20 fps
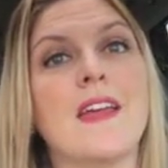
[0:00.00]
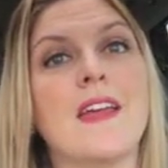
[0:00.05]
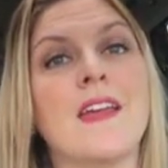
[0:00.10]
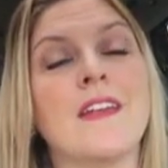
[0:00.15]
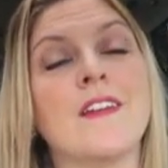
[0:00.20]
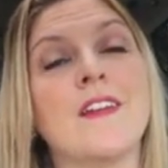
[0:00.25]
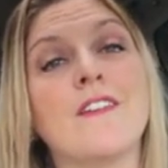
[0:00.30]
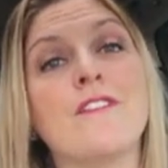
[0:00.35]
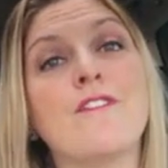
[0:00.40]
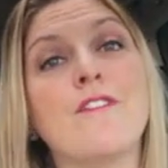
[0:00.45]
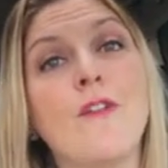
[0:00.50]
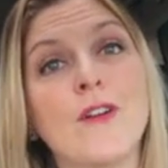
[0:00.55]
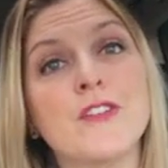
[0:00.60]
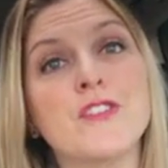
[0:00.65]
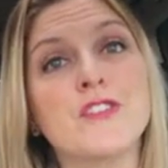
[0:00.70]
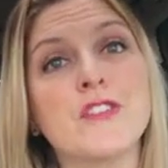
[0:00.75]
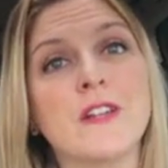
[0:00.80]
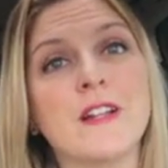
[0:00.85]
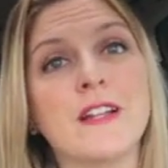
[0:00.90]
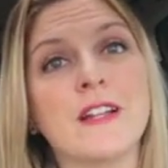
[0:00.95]
And
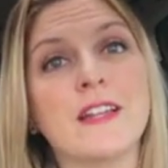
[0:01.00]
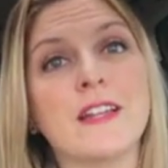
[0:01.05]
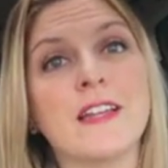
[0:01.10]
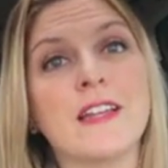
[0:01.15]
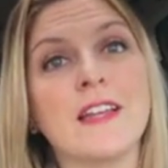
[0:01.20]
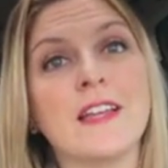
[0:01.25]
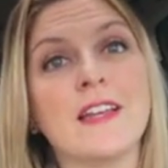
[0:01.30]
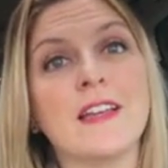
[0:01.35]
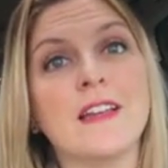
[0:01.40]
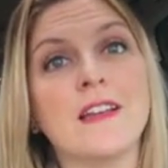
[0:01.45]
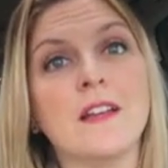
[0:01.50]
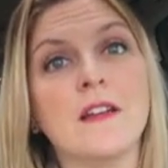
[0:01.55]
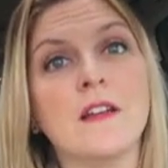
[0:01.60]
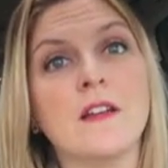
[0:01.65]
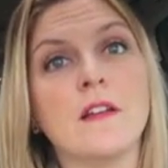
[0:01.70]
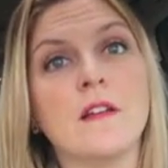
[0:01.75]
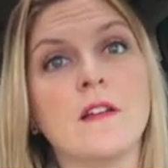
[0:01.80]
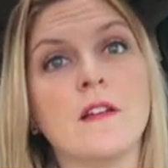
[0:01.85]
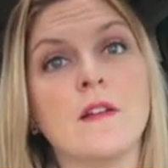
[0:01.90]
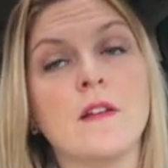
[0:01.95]
unfortunately,
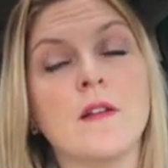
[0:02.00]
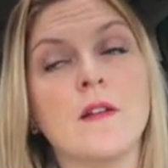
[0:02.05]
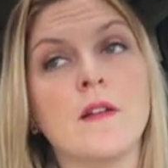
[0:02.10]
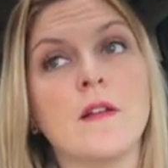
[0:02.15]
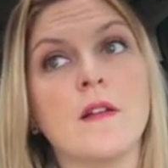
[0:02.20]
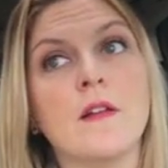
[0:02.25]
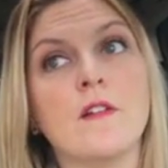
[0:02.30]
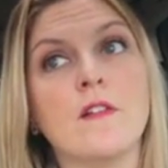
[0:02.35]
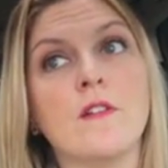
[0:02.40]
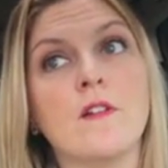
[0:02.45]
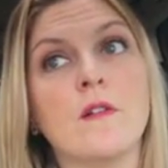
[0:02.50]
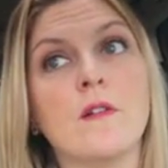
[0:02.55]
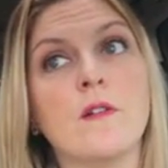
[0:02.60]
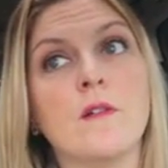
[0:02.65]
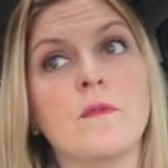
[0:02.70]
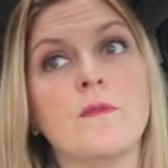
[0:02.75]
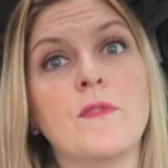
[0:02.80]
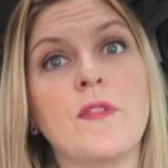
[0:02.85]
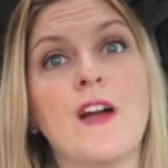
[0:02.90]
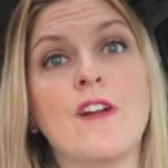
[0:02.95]

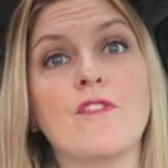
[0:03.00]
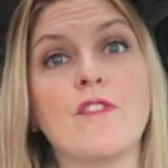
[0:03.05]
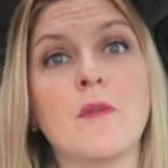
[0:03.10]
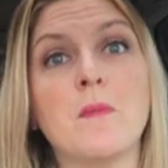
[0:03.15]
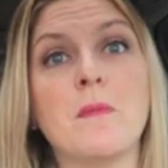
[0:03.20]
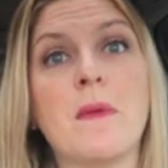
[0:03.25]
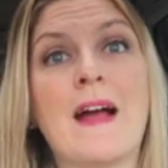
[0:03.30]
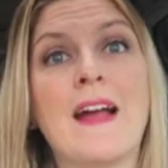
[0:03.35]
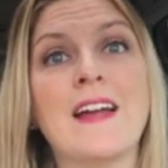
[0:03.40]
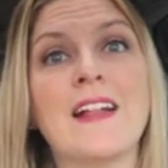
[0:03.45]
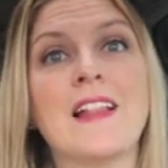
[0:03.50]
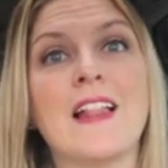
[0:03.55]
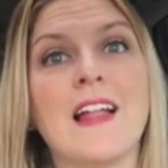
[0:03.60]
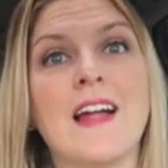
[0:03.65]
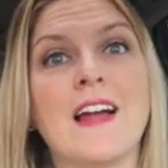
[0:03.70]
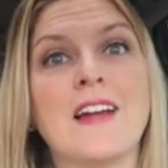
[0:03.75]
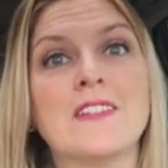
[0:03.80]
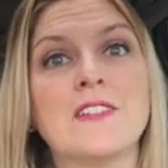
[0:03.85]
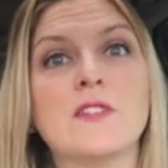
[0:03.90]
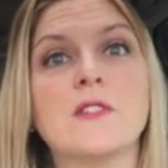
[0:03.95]
not for my
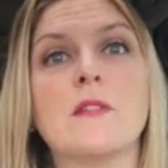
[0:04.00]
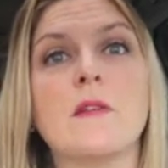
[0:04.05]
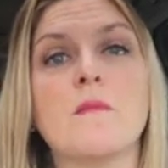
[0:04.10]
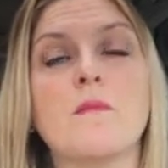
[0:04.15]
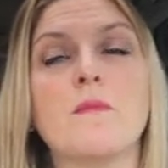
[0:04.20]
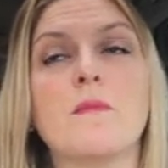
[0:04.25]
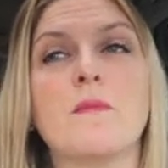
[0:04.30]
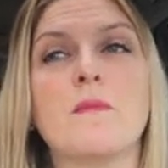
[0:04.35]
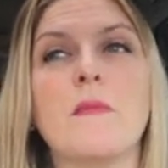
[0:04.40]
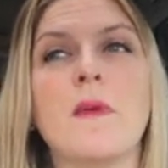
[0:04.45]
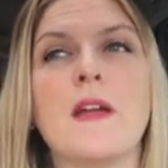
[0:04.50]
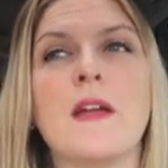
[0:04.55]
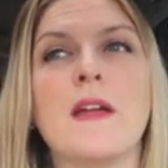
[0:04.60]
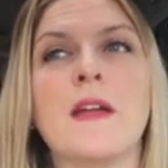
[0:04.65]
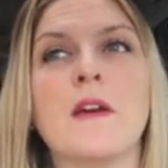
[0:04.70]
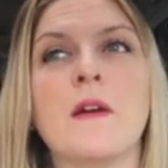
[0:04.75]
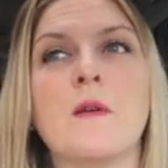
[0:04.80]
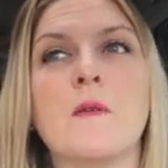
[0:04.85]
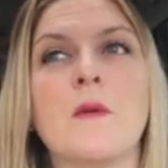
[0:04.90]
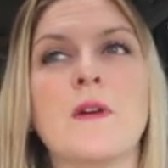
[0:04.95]
class,
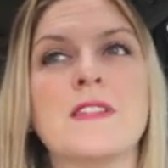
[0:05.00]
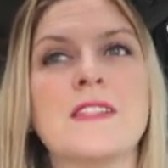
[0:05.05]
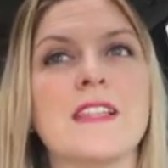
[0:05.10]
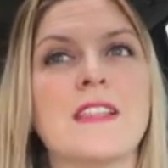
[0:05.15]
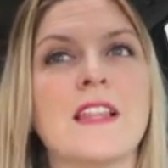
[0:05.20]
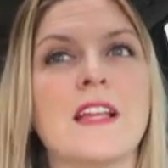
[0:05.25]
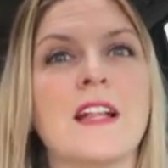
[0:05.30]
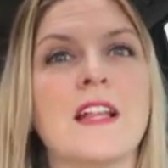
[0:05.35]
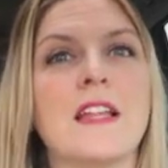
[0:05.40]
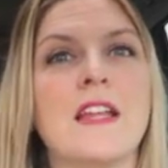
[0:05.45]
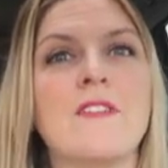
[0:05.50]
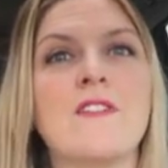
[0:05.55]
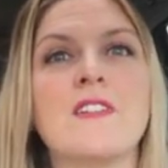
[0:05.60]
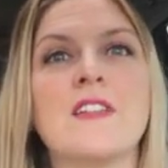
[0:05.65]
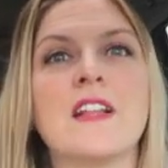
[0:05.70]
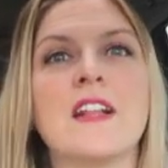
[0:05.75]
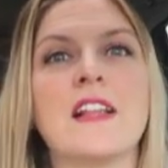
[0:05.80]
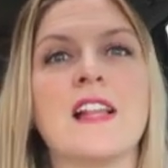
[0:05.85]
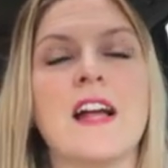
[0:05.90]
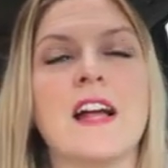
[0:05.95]
uh, wasn't the,
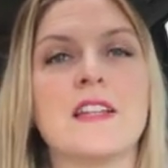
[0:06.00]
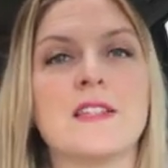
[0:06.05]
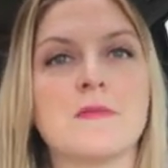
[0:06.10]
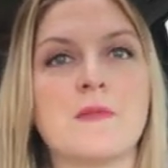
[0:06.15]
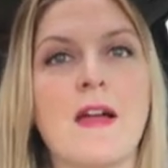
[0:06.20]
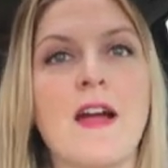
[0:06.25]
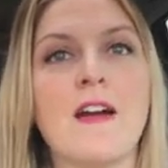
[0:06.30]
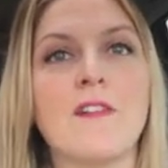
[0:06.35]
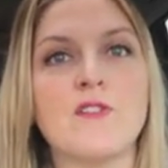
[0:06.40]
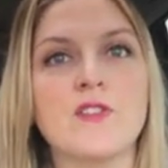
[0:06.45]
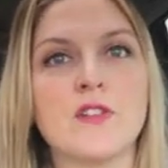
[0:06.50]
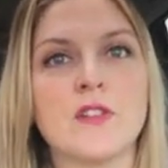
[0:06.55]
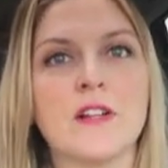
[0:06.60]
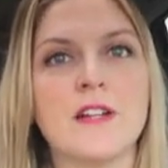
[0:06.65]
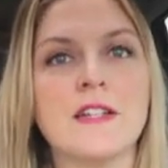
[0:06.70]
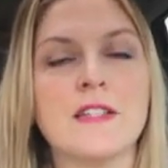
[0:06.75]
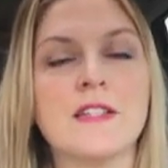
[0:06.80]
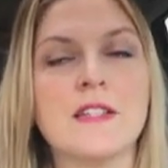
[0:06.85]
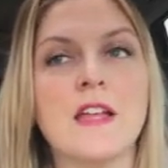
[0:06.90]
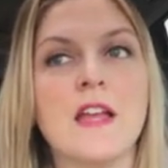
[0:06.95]
even the class after
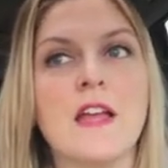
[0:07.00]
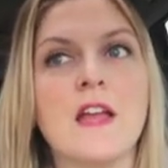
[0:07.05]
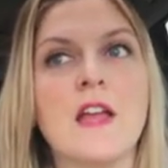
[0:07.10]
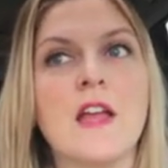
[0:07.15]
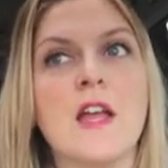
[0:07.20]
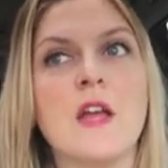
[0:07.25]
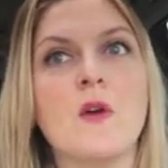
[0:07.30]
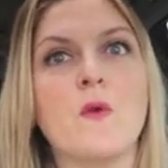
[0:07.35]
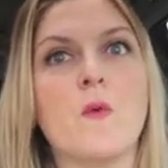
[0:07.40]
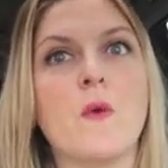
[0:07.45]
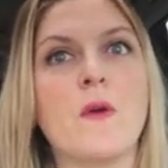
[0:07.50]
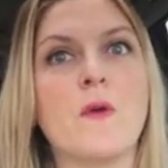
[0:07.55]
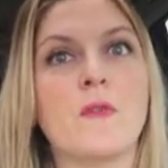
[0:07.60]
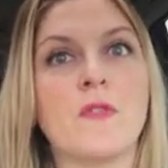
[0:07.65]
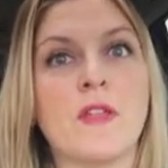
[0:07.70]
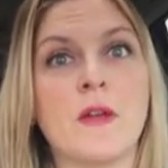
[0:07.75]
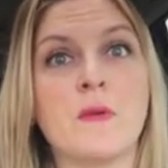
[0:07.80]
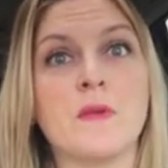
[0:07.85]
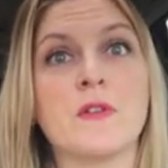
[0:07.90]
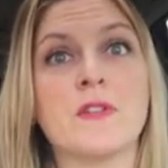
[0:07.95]
us,
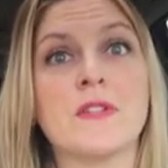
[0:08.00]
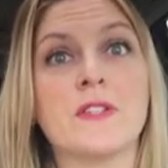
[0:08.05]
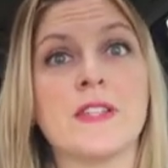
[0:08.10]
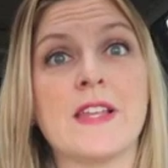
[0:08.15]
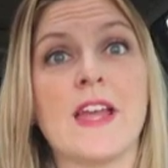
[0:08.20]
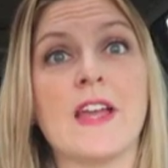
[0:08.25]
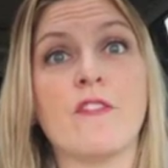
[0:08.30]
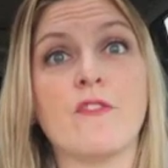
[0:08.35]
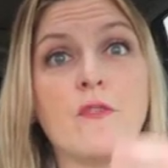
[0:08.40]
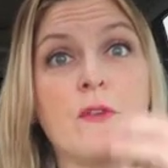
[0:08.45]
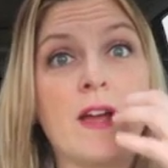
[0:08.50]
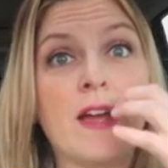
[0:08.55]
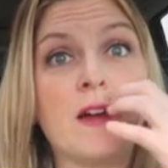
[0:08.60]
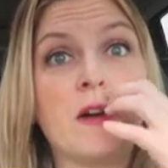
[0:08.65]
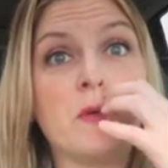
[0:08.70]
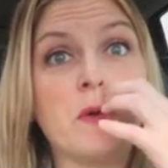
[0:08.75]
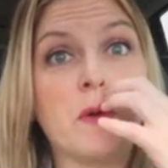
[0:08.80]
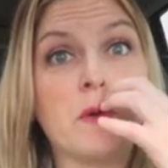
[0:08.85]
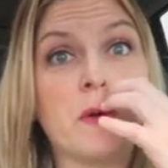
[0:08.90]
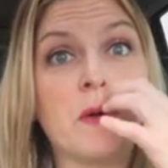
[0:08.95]
we they were safe. We
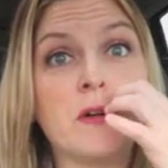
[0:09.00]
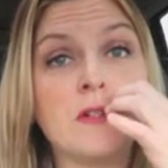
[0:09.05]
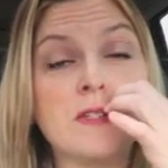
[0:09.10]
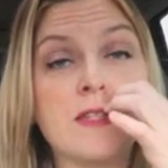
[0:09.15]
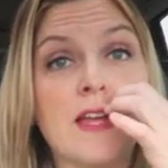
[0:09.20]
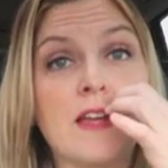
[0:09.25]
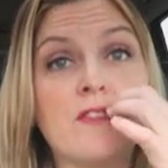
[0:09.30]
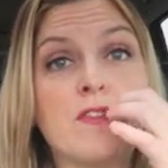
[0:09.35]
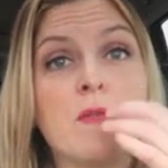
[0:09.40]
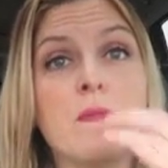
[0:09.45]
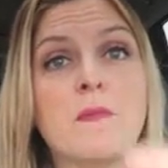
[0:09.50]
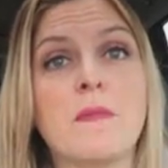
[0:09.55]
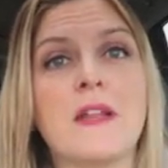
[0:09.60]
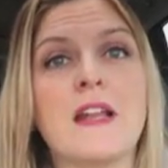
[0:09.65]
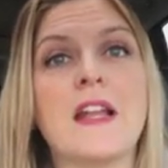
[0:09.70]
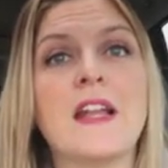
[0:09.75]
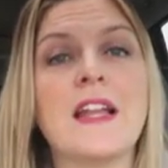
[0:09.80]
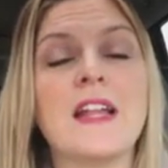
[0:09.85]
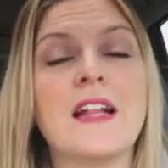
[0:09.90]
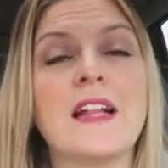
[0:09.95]
got we were all safe.
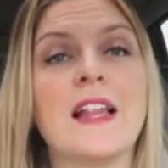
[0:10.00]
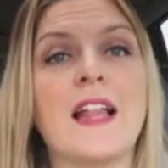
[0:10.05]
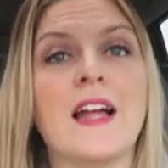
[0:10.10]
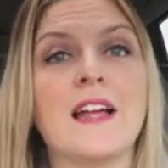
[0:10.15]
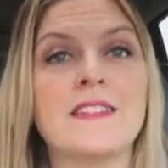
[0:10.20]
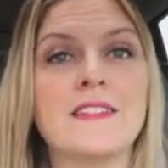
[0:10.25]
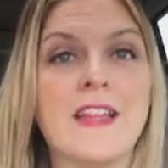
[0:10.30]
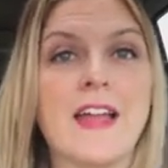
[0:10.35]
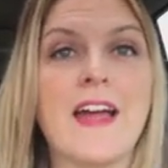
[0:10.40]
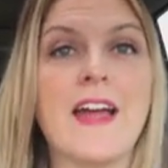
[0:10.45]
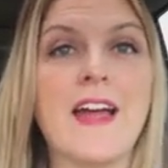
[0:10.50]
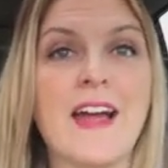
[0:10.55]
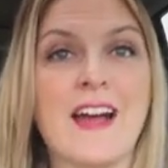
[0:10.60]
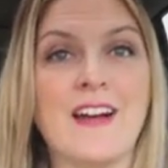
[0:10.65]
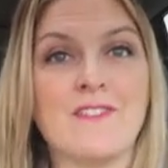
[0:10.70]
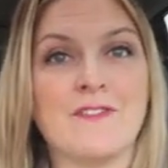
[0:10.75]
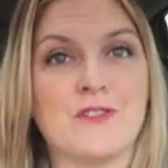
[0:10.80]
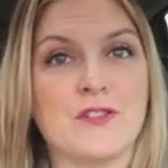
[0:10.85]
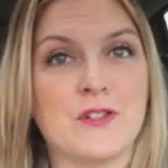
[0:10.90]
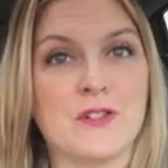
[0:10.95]
But any class
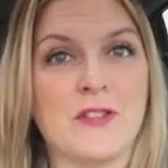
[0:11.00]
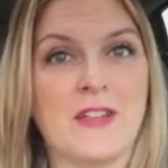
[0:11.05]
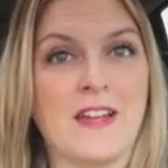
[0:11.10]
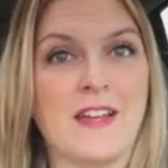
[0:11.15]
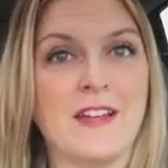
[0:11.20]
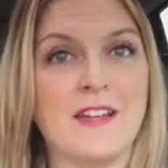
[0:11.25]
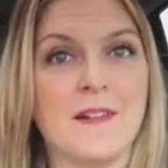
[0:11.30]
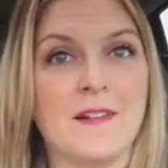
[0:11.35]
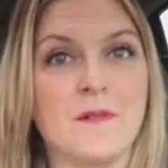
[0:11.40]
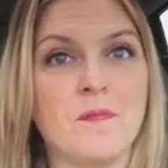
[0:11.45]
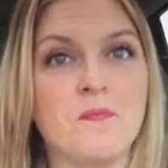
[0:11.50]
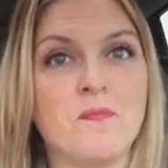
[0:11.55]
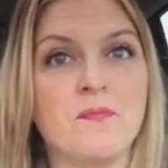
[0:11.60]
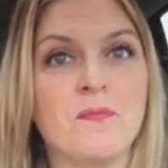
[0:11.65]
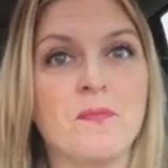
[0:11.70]
after that,